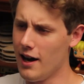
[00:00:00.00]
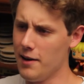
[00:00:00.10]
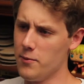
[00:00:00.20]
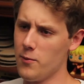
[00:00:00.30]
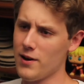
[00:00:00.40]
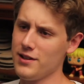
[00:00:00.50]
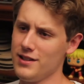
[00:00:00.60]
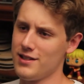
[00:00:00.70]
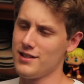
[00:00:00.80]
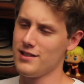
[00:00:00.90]
Where
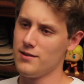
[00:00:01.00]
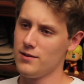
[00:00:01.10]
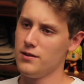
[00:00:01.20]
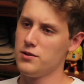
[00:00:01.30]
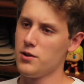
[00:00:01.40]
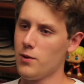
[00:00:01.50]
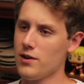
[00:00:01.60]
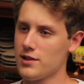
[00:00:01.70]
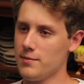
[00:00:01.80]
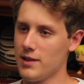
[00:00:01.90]

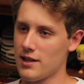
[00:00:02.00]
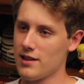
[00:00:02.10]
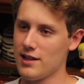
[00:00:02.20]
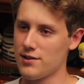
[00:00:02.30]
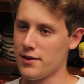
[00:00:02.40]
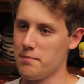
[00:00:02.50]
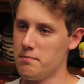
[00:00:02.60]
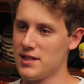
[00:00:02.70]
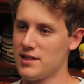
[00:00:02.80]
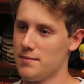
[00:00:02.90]
are some like things that are
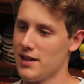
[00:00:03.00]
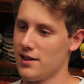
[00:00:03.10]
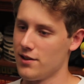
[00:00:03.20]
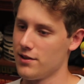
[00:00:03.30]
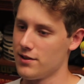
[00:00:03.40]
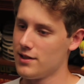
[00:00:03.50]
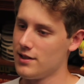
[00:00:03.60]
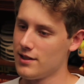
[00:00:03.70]
misdemeanors?